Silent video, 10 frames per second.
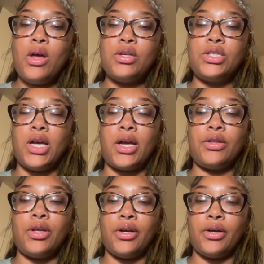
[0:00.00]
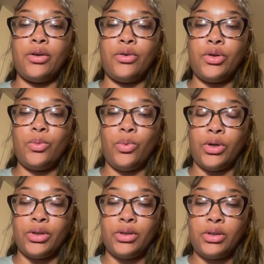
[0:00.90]
Checking their own
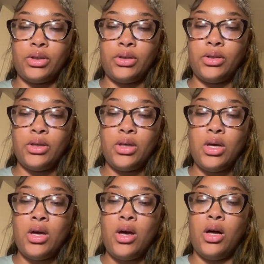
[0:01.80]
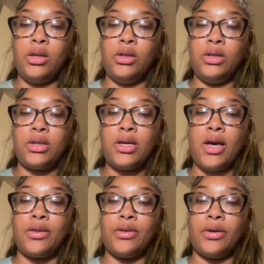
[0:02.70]
work, looking
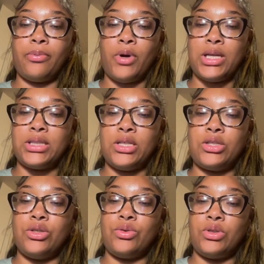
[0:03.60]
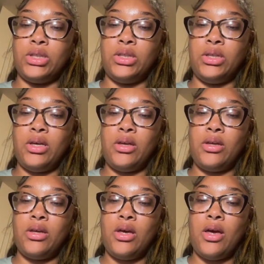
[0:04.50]
at their process to see
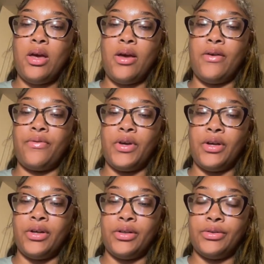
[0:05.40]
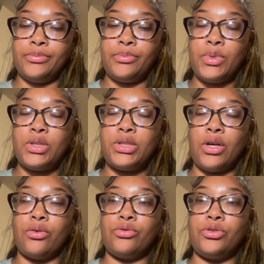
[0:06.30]
if
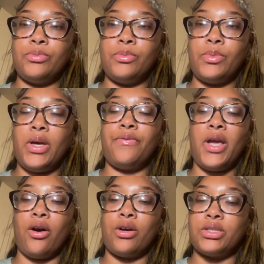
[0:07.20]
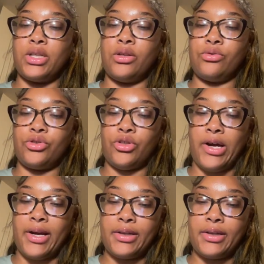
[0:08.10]
if they are staying on track.